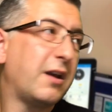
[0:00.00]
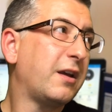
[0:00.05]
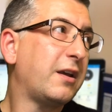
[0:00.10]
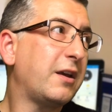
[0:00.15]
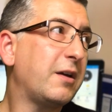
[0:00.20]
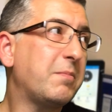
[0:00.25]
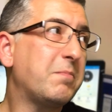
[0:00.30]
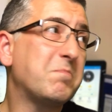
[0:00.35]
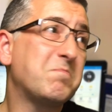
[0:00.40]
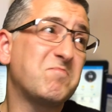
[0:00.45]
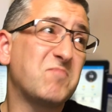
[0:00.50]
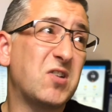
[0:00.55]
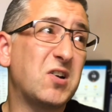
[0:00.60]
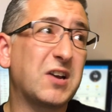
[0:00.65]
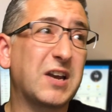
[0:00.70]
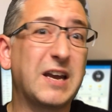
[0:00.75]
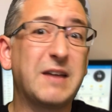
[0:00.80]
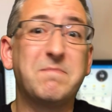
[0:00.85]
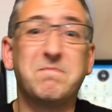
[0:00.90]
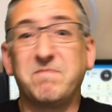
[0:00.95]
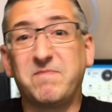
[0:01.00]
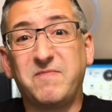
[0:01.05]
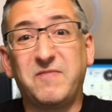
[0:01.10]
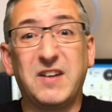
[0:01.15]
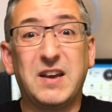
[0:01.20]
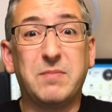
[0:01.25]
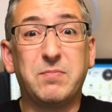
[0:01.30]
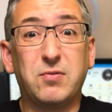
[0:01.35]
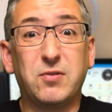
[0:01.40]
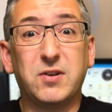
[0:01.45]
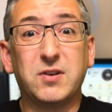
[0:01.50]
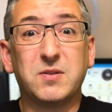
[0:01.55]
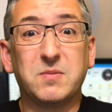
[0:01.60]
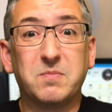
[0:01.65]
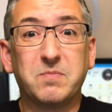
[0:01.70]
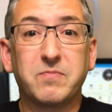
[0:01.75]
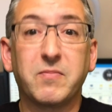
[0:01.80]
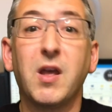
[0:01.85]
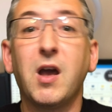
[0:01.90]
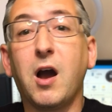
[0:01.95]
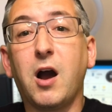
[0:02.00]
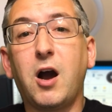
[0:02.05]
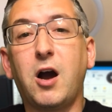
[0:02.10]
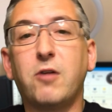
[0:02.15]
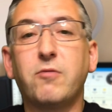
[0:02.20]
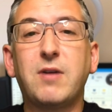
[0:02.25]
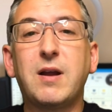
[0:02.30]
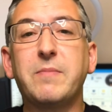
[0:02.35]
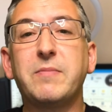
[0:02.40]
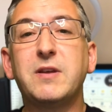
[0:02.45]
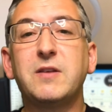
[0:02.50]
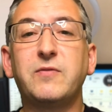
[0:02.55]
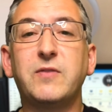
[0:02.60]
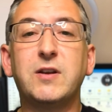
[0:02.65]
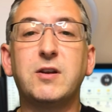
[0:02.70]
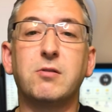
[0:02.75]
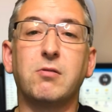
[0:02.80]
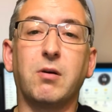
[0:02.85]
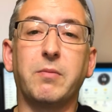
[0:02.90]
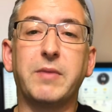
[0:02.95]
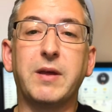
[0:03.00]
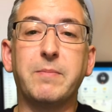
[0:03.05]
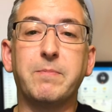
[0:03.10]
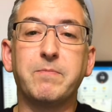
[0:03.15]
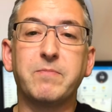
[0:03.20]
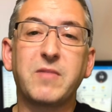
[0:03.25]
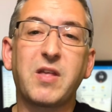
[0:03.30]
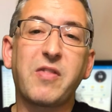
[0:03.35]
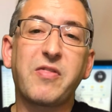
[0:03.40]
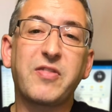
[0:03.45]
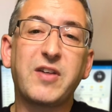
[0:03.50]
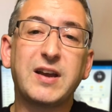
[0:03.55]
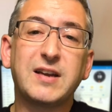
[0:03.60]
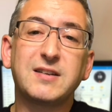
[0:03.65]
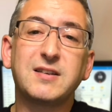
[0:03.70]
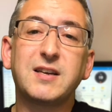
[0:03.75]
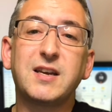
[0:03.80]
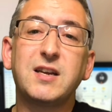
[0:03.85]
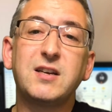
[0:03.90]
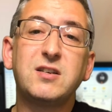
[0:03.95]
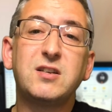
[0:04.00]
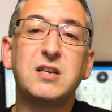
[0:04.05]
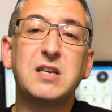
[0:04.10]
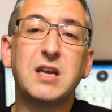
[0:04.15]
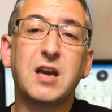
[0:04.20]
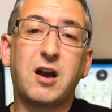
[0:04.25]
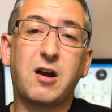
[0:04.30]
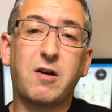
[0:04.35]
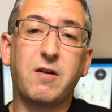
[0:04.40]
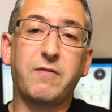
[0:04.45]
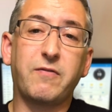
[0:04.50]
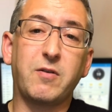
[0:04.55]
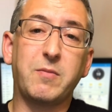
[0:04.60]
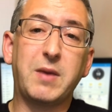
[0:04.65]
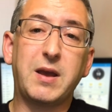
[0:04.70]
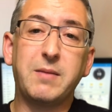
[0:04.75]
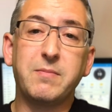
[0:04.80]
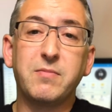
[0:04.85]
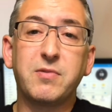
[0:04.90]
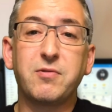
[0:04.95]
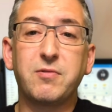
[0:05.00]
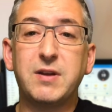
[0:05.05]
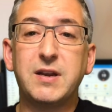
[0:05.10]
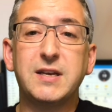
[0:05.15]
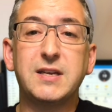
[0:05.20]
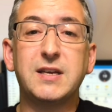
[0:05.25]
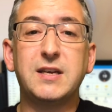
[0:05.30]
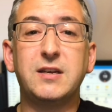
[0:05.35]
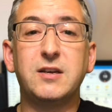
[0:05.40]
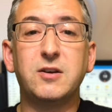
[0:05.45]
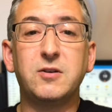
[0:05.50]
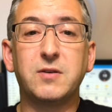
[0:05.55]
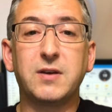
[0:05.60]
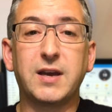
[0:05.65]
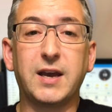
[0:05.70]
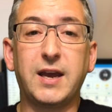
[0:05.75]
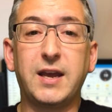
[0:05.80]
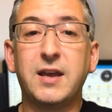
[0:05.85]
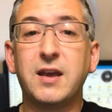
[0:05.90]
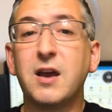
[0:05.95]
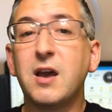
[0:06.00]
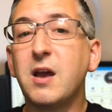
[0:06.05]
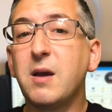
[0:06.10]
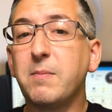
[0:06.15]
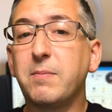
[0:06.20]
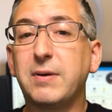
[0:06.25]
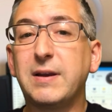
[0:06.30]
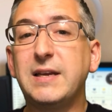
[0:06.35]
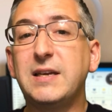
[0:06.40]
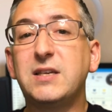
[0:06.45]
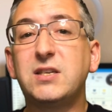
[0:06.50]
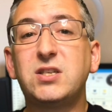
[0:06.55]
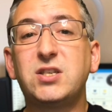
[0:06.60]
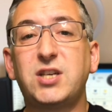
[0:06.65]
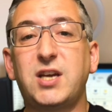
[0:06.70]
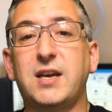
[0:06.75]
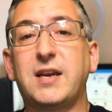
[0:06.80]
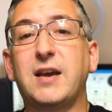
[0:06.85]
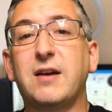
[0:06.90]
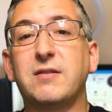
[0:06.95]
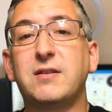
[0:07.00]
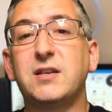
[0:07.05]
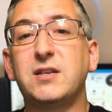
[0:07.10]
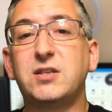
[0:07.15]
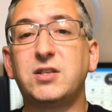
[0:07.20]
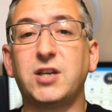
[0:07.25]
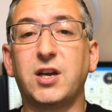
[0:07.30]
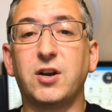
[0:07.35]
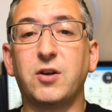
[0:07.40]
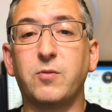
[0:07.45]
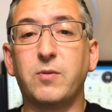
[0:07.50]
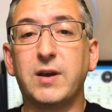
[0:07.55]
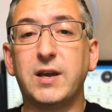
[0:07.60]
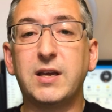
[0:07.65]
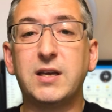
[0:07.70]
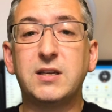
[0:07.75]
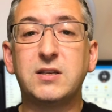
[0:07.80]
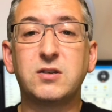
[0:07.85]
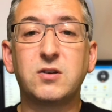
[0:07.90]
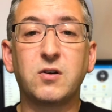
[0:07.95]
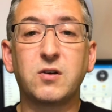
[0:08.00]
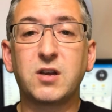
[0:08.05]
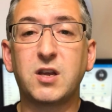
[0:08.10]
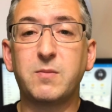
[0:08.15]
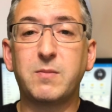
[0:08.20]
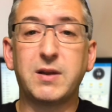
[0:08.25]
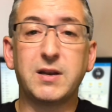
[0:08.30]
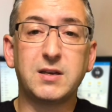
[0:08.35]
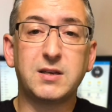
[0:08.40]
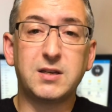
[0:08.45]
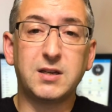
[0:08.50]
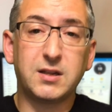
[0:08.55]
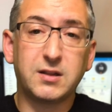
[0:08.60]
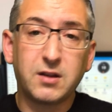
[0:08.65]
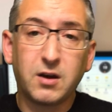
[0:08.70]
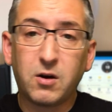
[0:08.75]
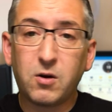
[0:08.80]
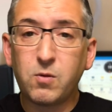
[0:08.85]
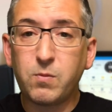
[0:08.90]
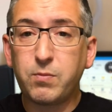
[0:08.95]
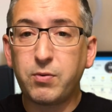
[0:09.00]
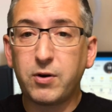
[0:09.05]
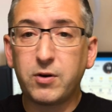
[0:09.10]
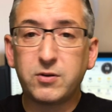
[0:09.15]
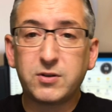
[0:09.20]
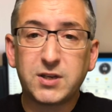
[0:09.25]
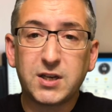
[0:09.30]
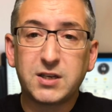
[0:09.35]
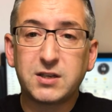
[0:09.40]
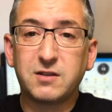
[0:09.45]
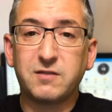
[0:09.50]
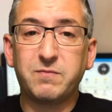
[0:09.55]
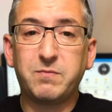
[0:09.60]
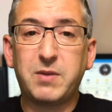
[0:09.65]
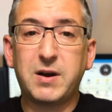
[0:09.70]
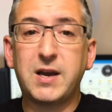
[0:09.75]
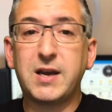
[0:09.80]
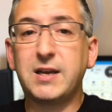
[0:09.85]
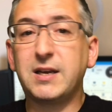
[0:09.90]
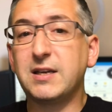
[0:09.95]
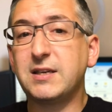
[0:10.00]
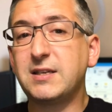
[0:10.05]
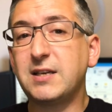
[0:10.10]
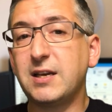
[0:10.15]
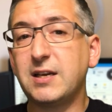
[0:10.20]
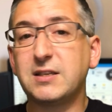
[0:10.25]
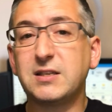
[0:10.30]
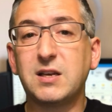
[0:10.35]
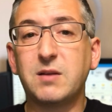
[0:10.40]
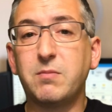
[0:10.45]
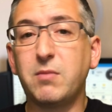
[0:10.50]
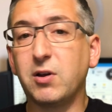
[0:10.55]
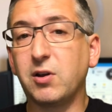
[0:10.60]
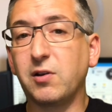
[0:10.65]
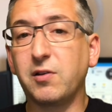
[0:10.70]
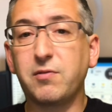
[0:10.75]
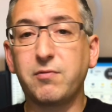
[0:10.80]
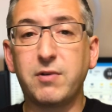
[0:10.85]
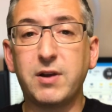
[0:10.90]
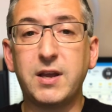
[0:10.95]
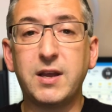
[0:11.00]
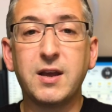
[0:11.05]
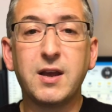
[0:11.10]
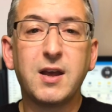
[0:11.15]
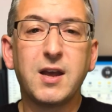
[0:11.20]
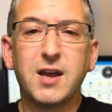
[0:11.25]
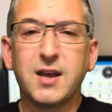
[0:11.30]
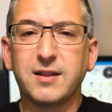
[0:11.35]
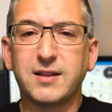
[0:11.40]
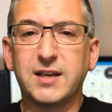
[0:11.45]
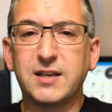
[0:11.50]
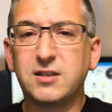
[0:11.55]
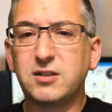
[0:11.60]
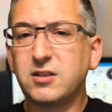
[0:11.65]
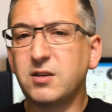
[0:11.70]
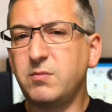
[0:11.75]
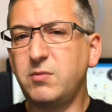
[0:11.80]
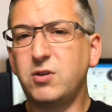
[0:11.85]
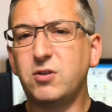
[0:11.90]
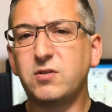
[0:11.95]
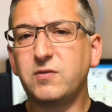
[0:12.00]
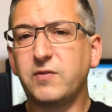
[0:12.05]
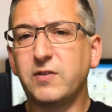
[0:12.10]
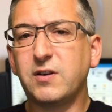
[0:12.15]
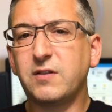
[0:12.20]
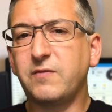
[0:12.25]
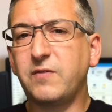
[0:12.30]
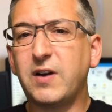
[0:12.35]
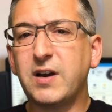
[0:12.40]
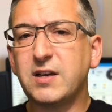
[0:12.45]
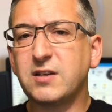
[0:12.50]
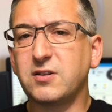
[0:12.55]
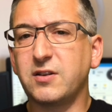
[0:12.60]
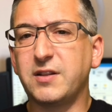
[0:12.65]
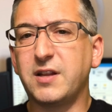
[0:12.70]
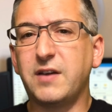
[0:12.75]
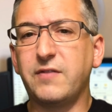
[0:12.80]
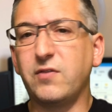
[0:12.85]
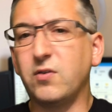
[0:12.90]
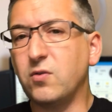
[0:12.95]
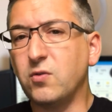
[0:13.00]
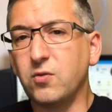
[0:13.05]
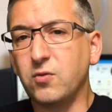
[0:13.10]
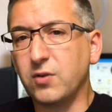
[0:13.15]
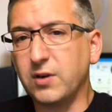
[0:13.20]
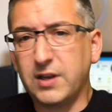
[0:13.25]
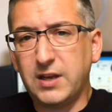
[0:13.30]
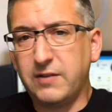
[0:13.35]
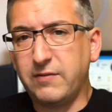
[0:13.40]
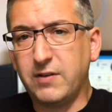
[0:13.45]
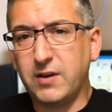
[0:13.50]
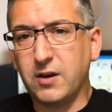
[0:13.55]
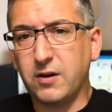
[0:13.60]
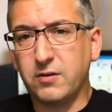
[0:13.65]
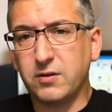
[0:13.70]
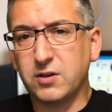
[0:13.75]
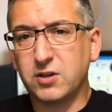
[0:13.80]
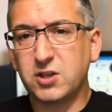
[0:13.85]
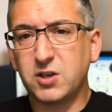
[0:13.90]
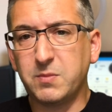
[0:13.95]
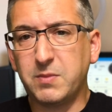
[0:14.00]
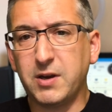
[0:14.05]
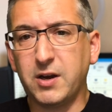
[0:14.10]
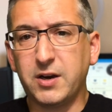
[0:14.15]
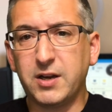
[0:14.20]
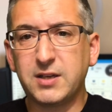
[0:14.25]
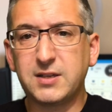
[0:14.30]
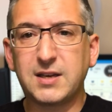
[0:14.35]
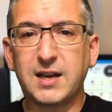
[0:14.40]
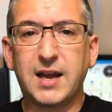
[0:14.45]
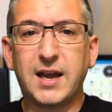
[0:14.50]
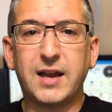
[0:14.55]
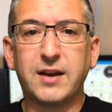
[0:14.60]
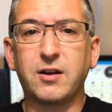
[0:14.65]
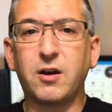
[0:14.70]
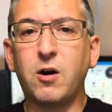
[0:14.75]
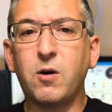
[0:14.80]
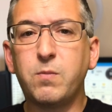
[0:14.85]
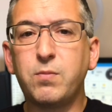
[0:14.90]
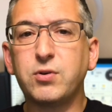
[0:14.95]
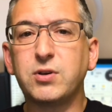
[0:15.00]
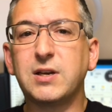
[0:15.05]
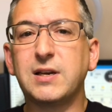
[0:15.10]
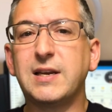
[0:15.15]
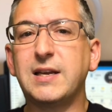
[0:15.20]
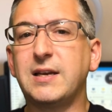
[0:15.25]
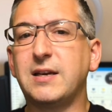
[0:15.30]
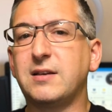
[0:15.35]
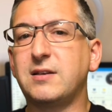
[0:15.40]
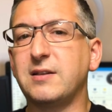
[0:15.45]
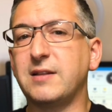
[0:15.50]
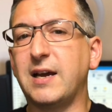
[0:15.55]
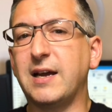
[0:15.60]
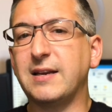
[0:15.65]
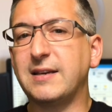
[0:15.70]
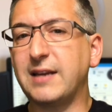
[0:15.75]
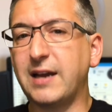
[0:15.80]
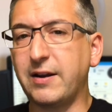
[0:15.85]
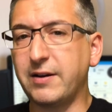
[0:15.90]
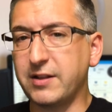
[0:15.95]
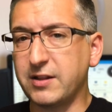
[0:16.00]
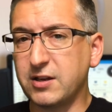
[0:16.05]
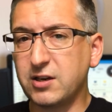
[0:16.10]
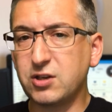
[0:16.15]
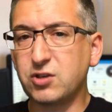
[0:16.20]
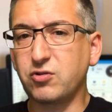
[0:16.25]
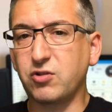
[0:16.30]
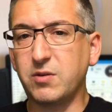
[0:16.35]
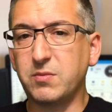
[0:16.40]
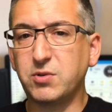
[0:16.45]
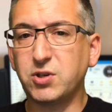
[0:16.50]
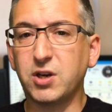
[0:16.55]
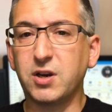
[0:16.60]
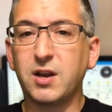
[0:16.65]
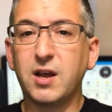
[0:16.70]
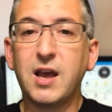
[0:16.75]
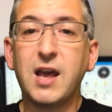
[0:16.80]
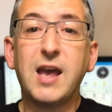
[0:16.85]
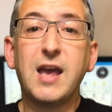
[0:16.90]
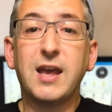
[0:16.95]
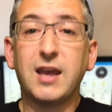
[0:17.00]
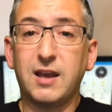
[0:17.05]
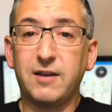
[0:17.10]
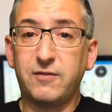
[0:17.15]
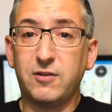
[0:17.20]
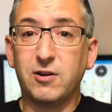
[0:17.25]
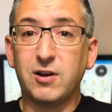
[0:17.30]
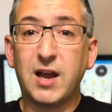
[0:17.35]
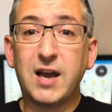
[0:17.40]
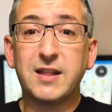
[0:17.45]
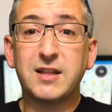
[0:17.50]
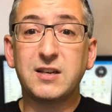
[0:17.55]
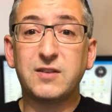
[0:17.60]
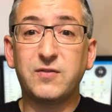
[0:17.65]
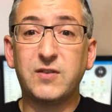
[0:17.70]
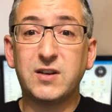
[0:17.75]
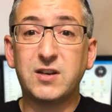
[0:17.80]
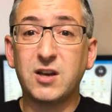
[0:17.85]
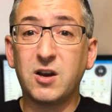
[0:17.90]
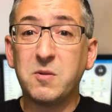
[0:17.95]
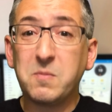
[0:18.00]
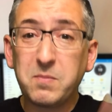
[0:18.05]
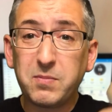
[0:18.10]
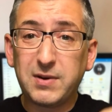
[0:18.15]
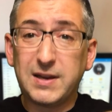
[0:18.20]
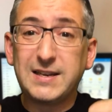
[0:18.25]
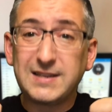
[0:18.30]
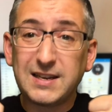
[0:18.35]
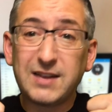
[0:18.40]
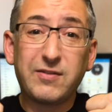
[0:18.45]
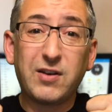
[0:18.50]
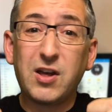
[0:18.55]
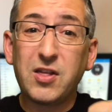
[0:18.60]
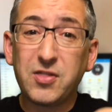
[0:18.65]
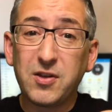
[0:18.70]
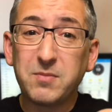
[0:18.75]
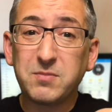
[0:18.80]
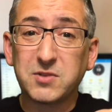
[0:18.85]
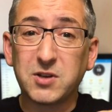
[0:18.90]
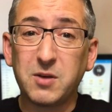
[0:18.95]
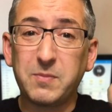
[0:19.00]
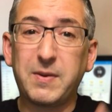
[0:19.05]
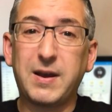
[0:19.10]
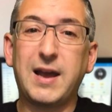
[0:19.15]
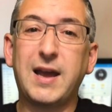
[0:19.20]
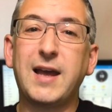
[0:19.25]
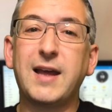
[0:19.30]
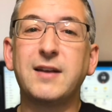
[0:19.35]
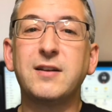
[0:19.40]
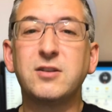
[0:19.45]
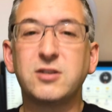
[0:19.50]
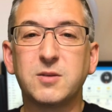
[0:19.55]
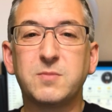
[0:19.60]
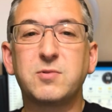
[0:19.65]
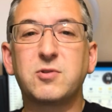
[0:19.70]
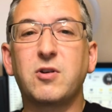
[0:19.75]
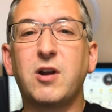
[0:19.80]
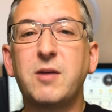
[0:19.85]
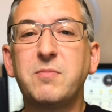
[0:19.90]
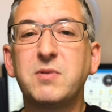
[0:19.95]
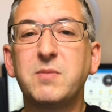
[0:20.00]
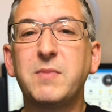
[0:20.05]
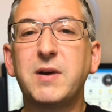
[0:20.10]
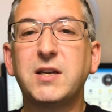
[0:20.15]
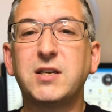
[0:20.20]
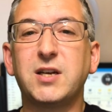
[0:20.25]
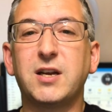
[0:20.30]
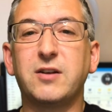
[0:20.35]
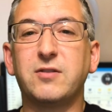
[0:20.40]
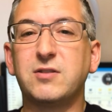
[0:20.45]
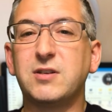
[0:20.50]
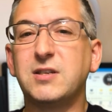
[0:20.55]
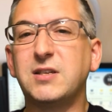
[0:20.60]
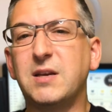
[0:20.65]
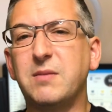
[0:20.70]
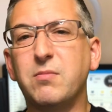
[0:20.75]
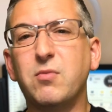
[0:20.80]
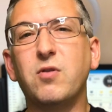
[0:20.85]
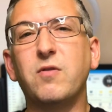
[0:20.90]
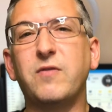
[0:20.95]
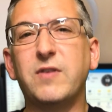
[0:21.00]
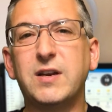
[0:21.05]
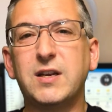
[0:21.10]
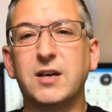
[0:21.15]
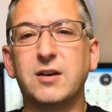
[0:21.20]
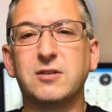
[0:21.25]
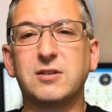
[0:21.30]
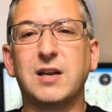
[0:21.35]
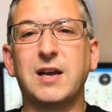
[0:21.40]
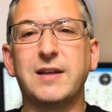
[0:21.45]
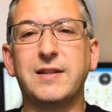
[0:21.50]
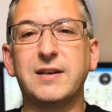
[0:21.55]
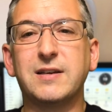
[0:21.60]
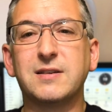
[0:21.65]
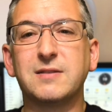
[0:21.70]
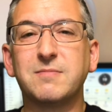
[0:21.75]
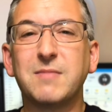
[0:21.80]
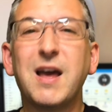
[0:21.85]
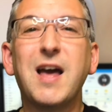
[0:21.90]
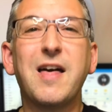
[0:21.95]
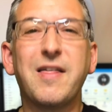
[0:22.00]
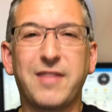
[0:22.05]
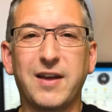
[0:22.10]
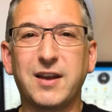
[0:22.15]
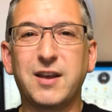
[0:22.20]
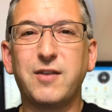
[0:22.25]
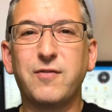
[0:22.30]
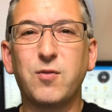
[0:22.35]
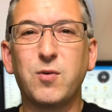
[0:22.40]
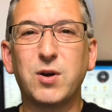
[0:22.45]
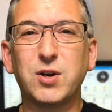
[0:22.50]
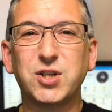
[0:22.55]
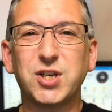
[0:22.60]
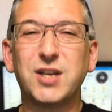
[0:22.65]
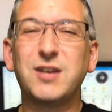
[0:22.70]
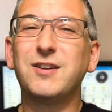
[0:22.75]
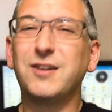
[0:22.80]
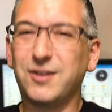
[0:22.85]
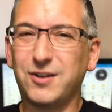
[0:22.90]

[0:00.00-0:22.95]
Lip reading: Yep, okay, fair point. I'll wrap this video up then. Thanks again to Diarra from M3D UK. Please check out his channel where he's documented the whole process of buying a Tesla Model 3. There's some useful advice on there for all EV owners, to be honest, and I'll put a link to that down in the description. If you like this video, please give it a thumbs up and subscribe to my channel to see more videos like this. Thank you for watching.